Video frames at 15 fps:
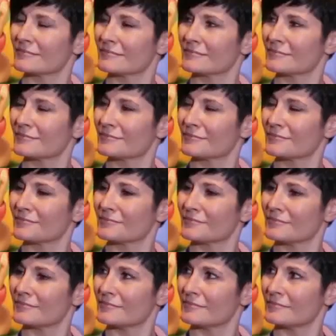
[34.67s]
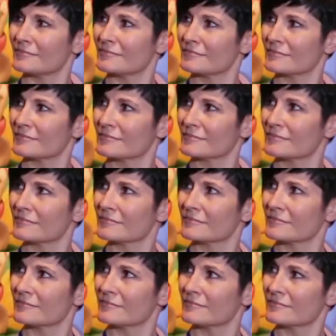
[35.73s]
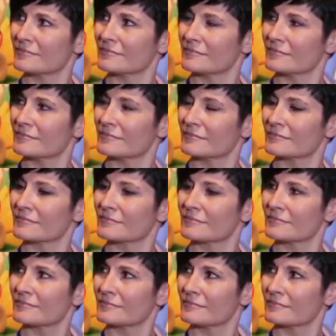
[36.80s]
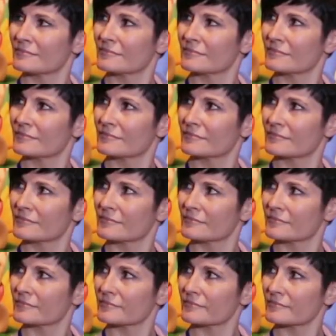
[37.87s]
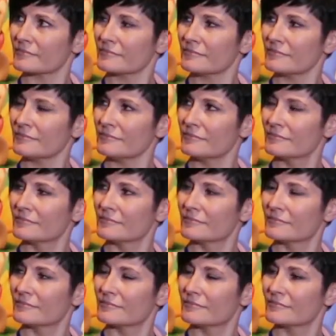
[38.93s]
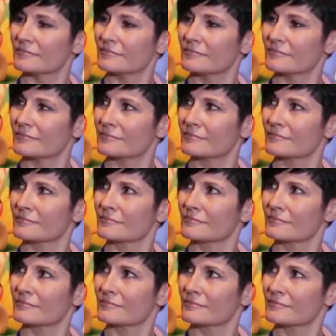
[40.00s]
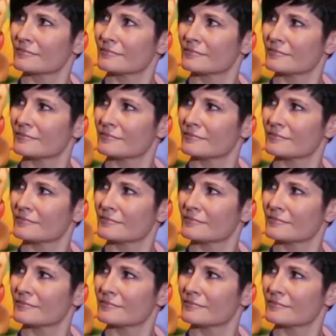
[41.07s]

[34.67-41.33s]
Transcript: No words are spoken by the person on screen.